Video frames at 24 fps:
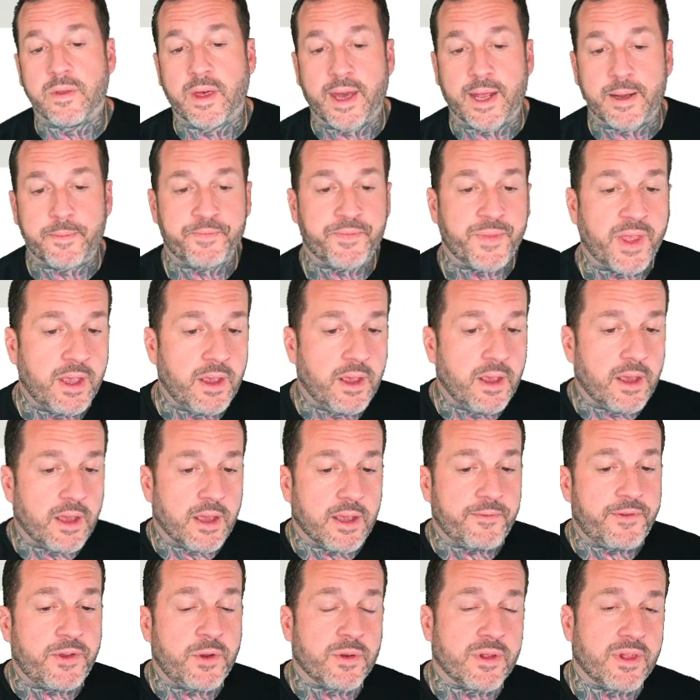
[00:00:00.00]
that.
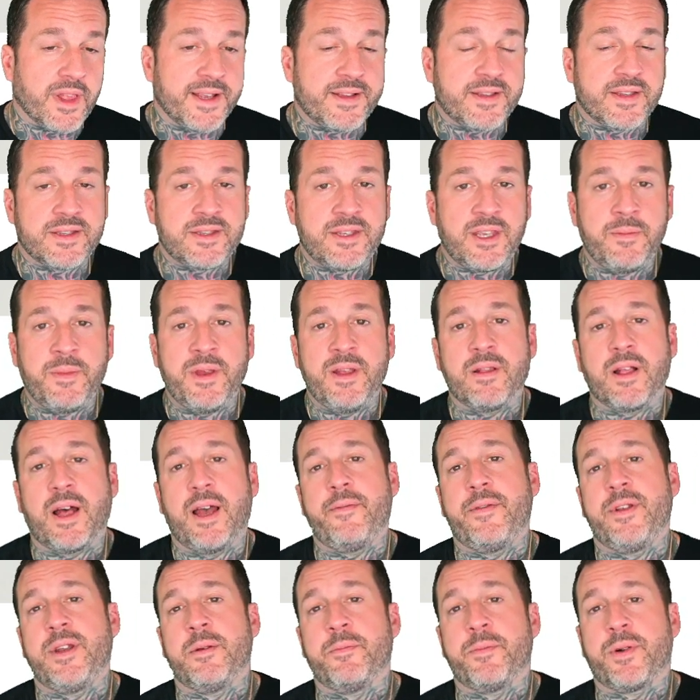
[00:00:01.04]
If you would like to see me
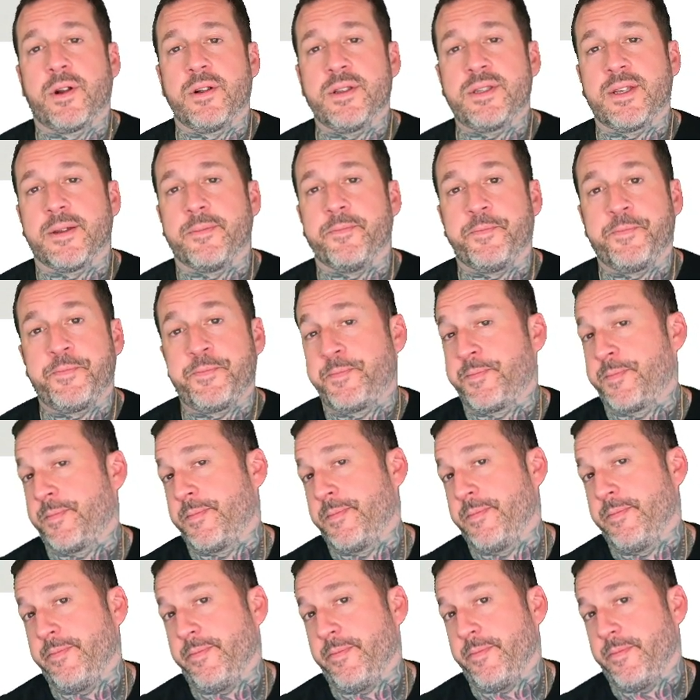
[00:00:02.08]
live and in person,
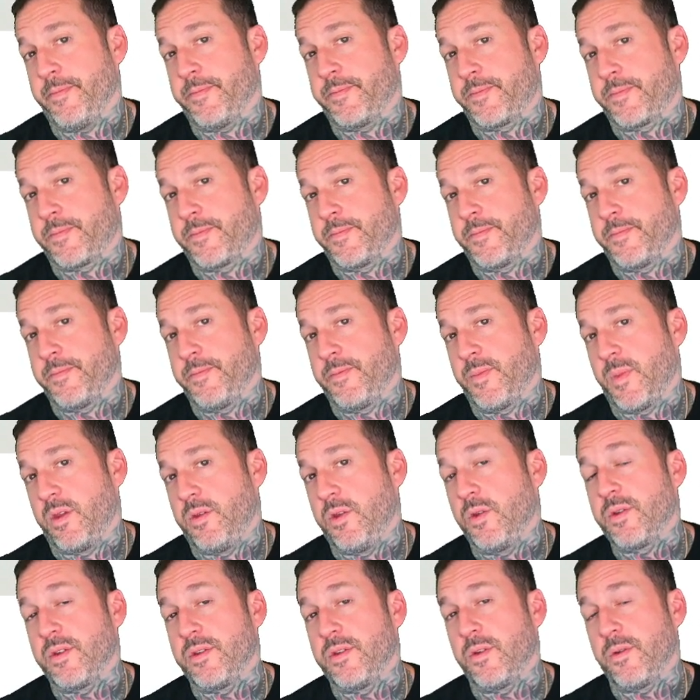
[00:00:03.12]

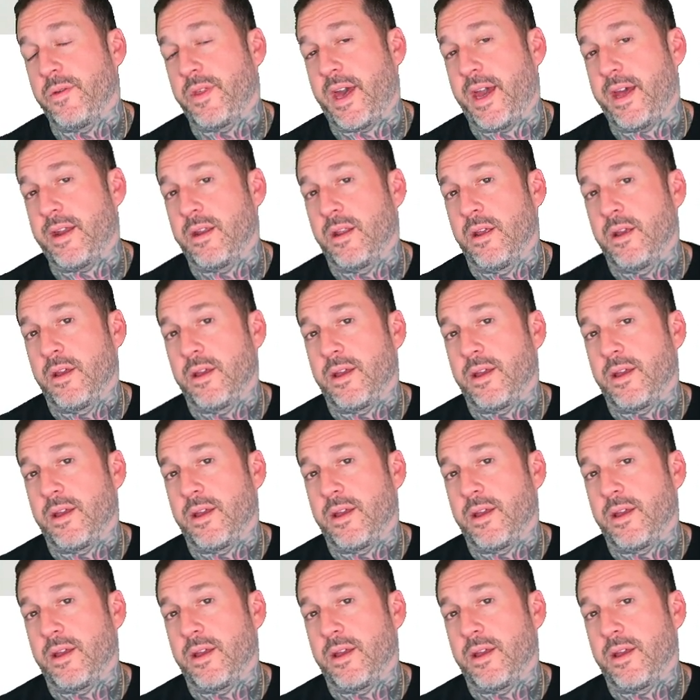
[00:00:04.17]
you can do that